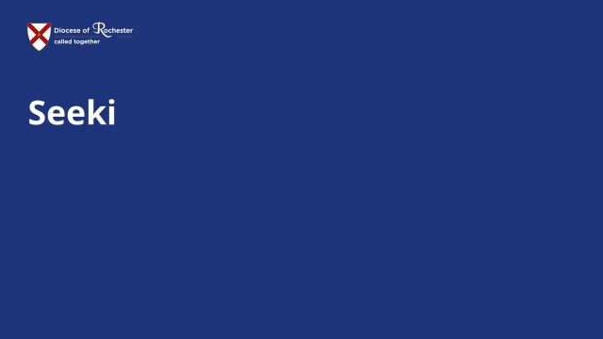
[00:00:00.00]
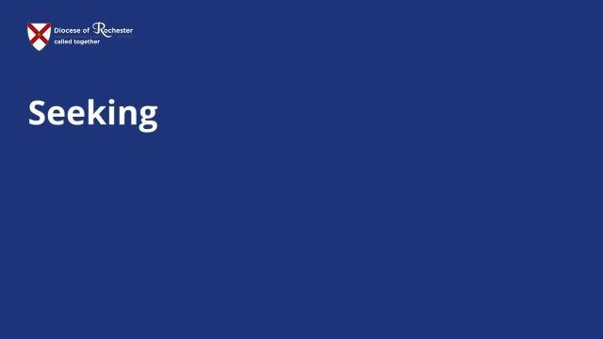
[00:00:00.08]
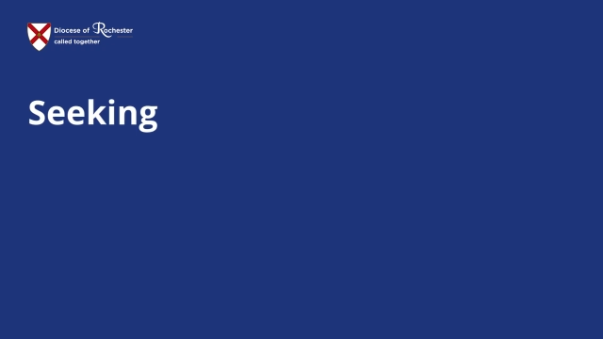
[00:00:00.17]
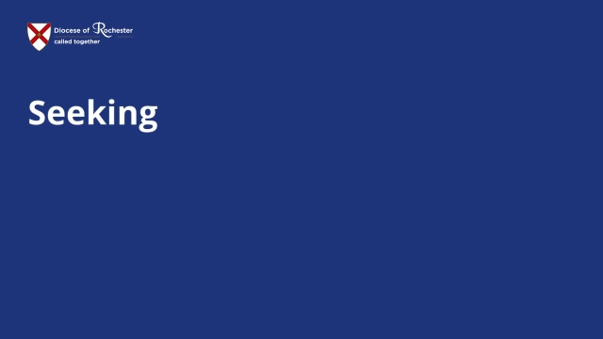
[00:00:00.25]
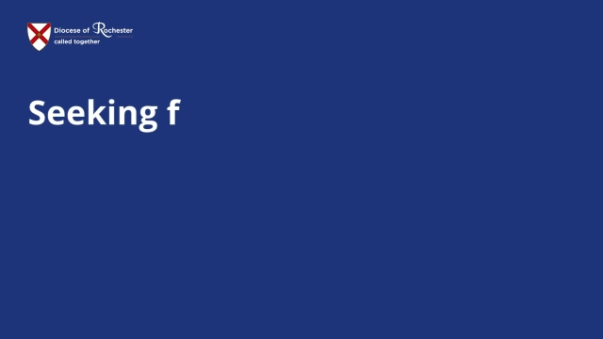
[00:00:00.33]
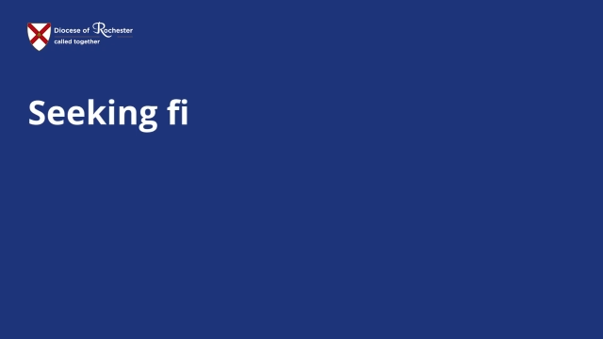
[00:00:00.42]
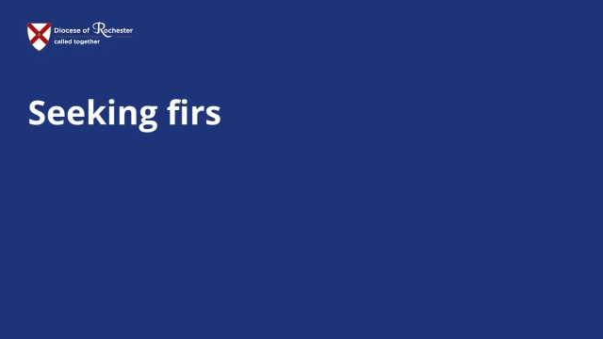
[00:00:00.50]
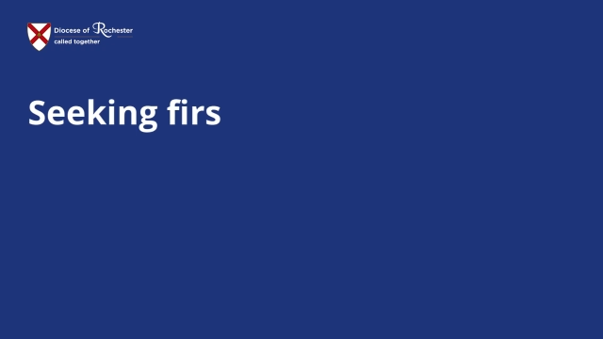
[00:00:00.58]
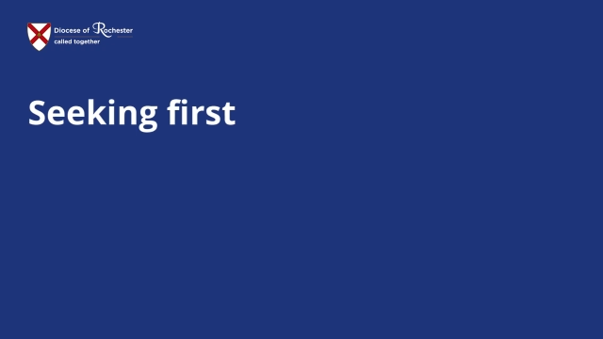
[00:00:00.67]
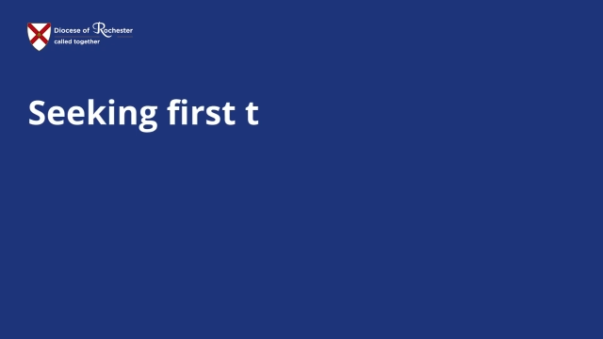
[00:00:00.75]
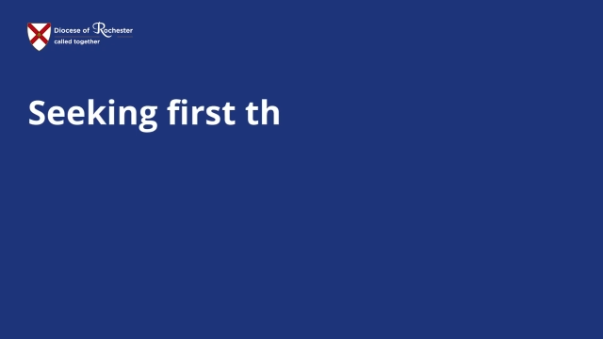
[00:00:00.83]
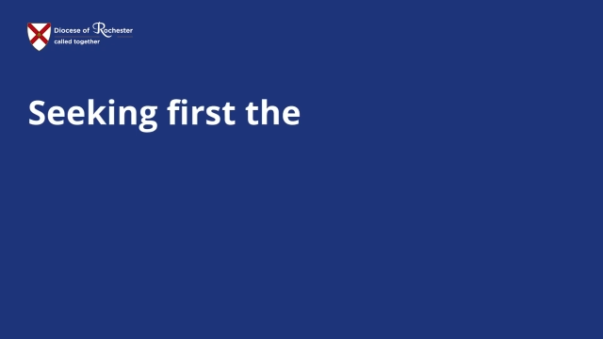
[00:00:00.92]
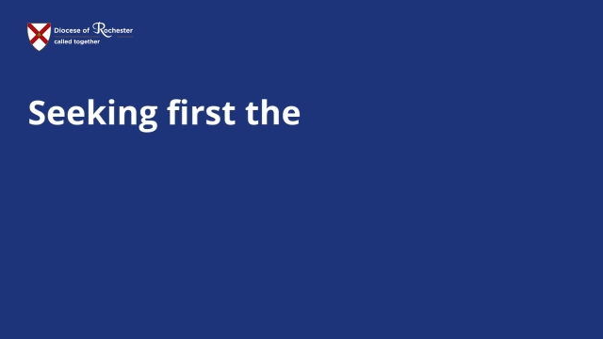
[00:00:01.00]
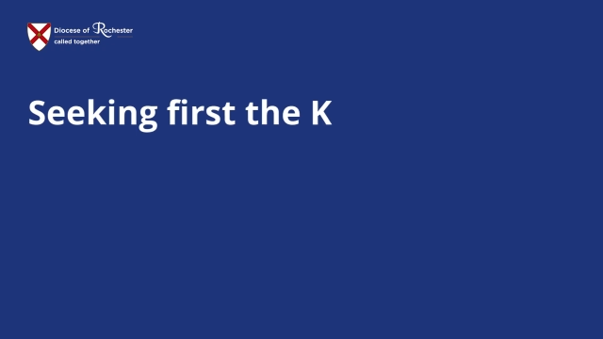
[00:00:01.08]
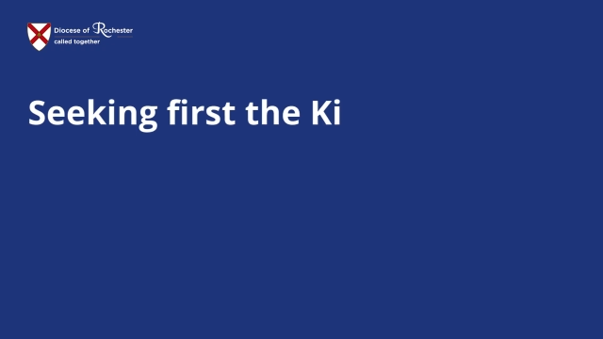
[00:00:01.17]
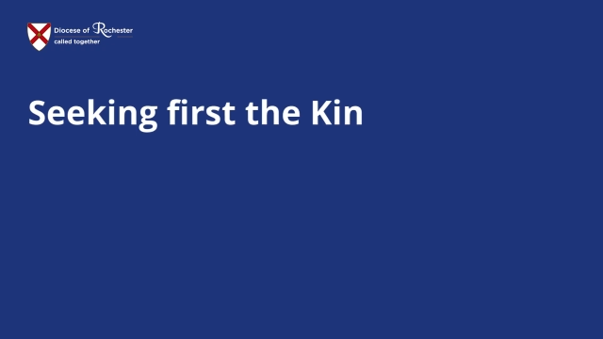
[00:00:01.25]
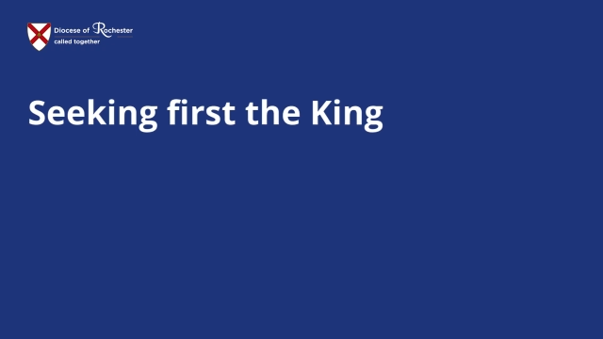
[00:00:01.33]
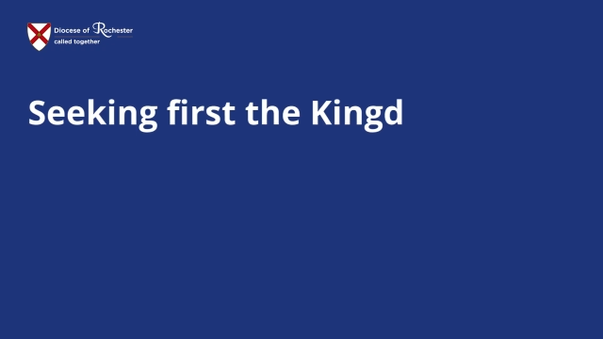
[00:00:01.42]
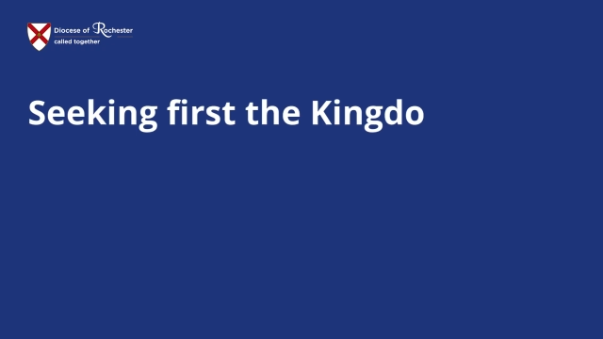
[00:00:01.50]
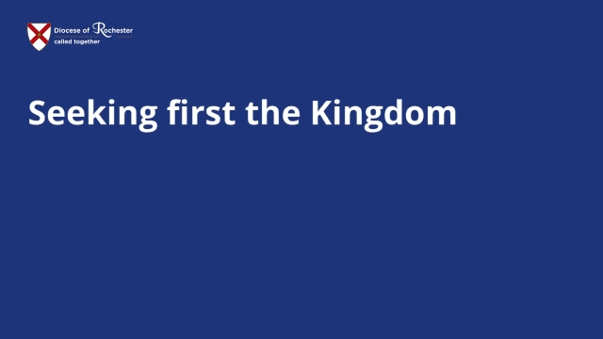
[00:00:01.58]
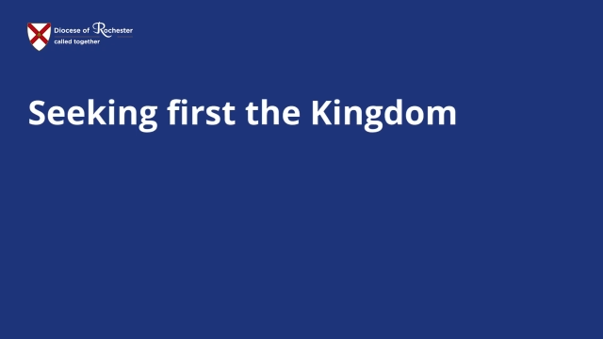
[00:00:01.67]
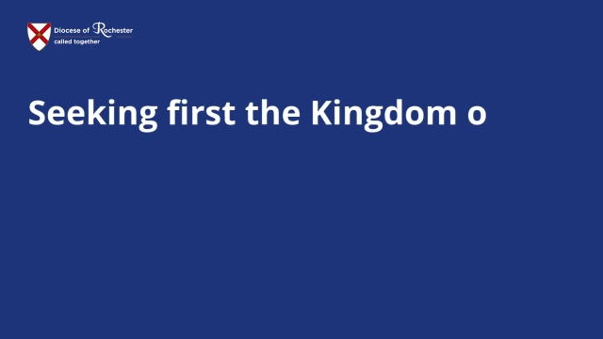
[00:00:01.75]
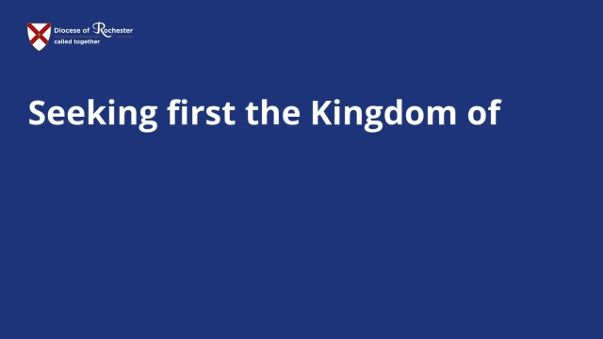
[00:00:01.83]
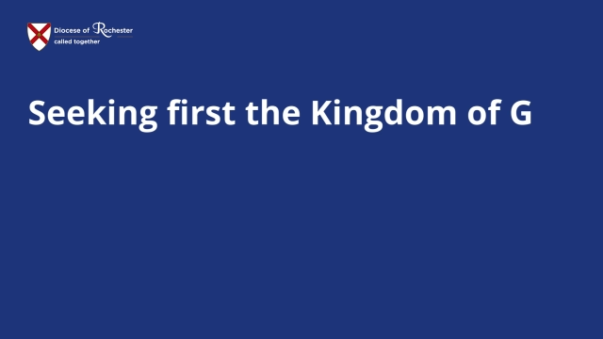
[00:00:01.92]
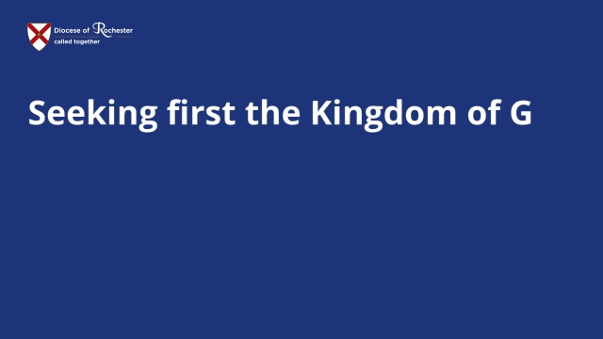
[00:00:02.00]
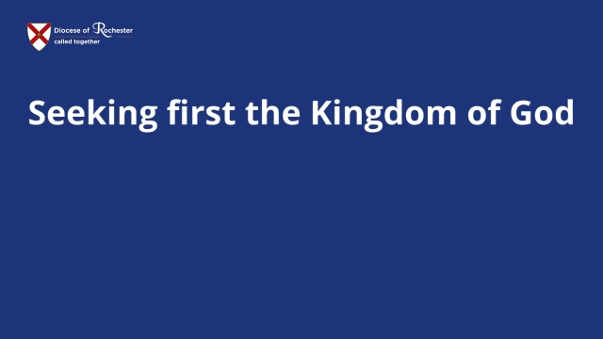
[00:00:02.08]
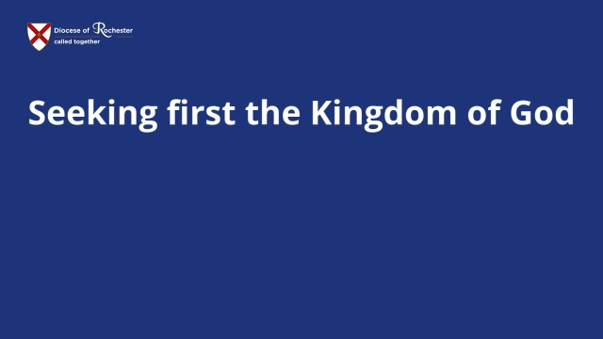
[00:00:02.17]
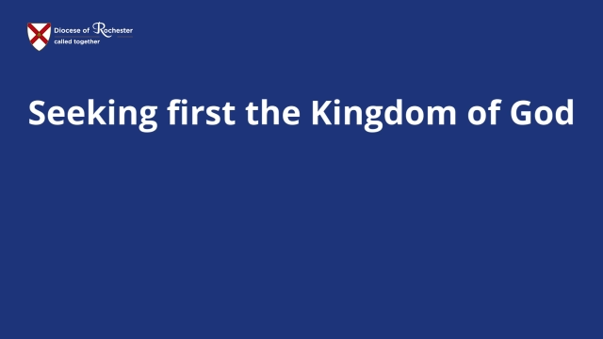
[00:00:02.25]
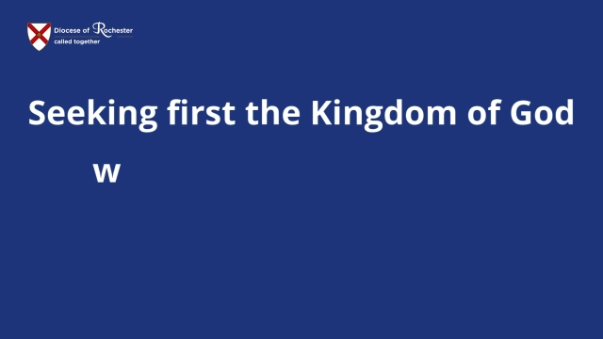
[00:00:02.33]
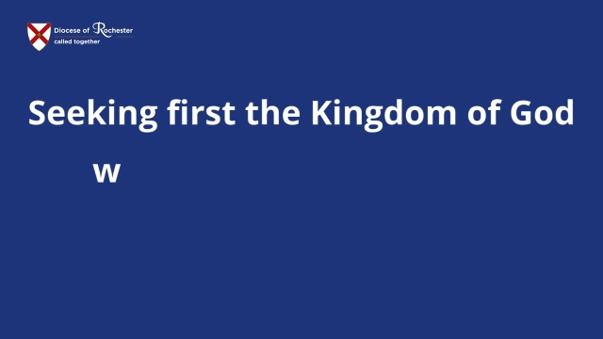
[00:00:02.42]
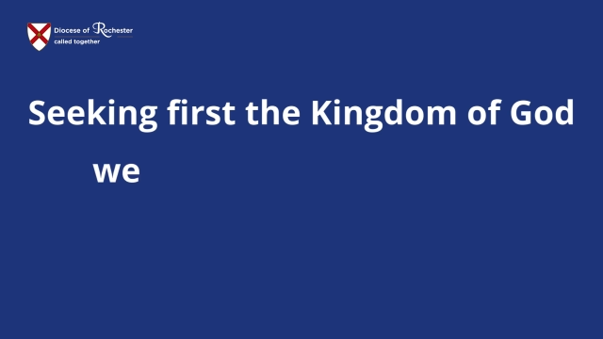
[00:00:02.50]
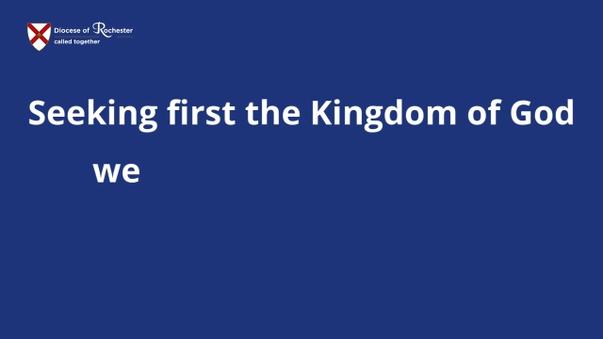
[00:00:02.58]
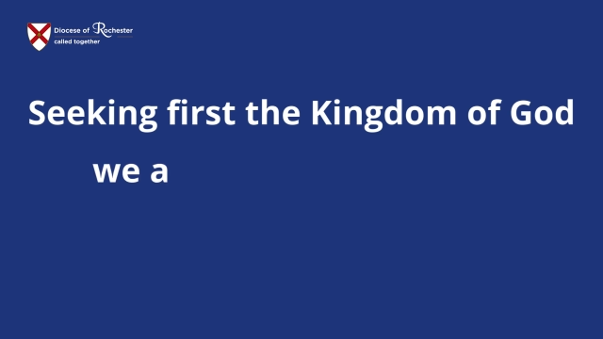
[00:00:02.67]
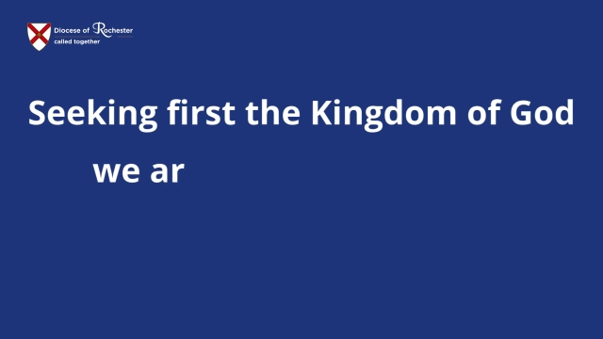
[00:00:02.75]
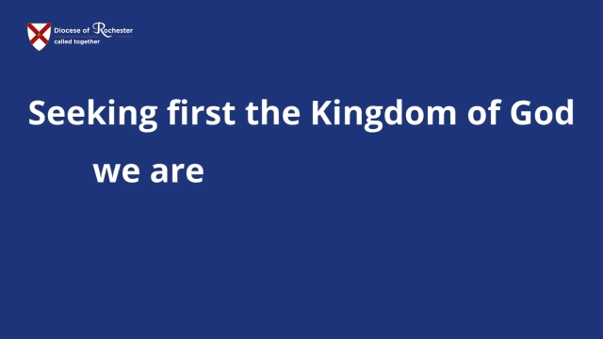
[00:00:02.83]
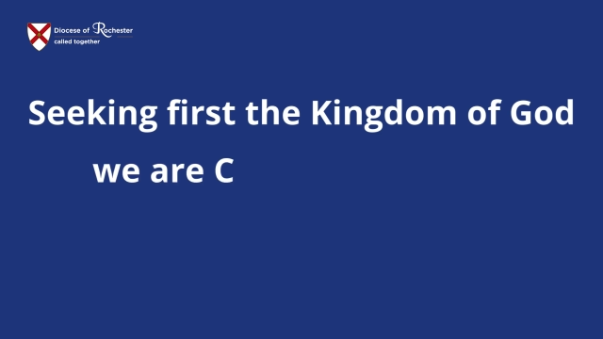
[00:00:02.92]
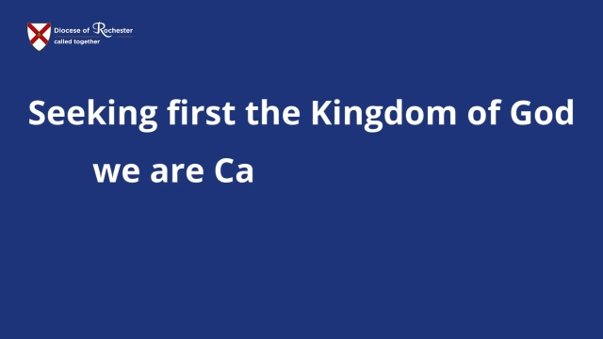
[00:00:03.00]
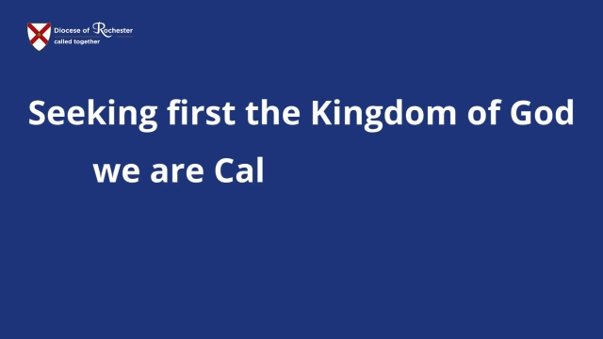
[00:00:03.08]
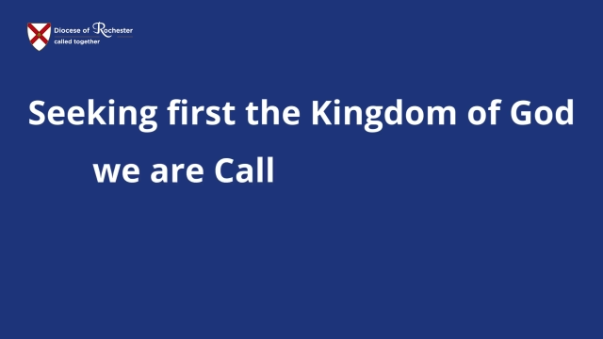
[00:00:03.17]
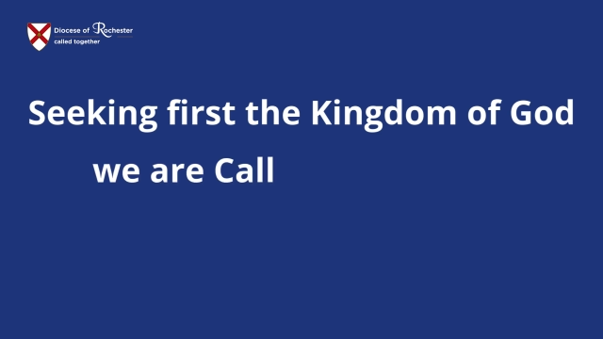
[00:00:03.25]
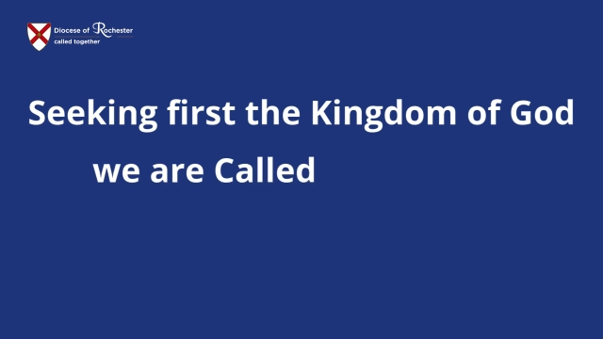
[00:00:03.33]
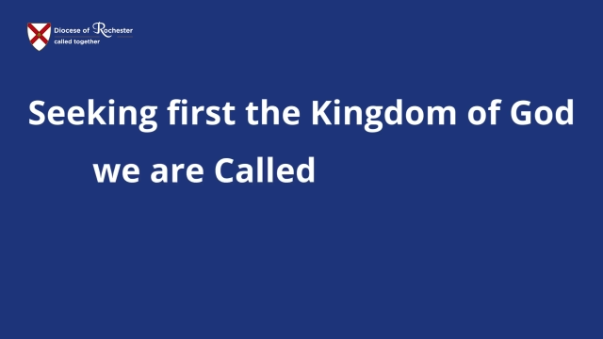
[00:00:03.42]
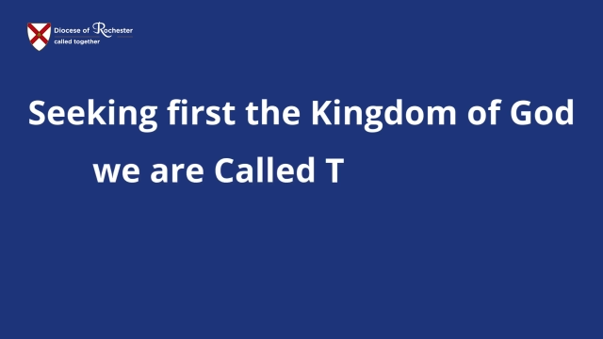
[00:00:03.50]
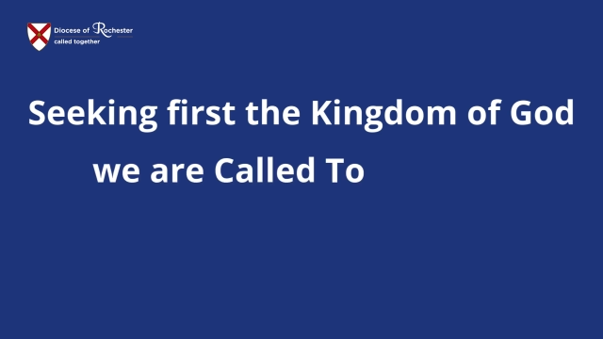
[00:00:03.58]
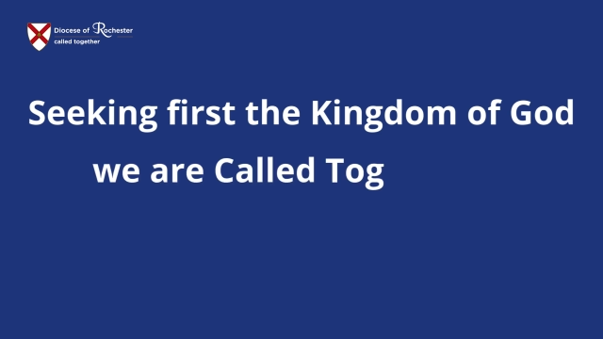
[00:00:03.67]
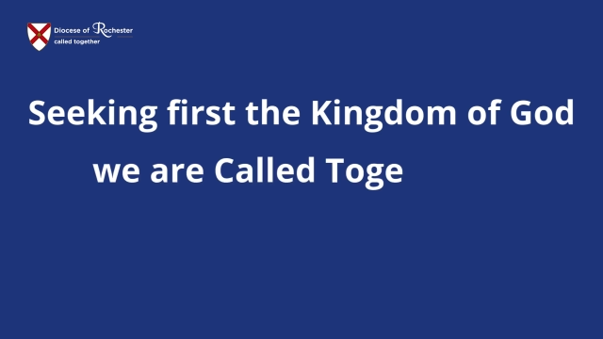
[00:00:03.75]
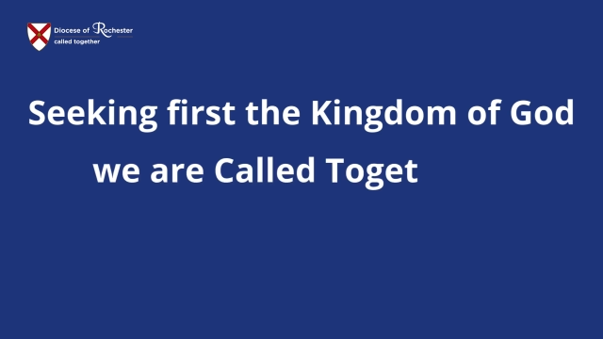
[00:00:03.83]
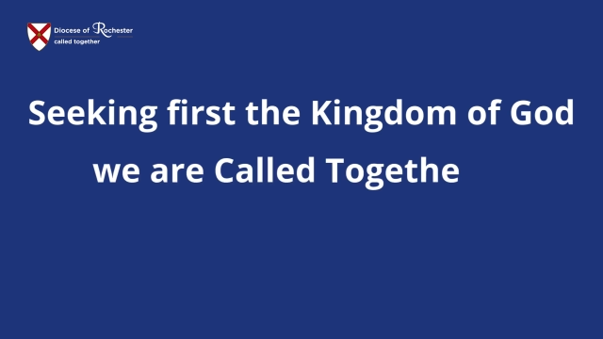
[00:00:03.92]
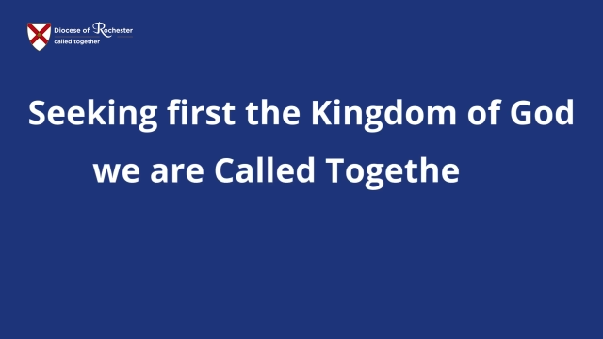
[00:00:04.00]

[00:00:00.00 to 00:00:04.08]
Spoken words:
No face is visible, so there are no lips to read.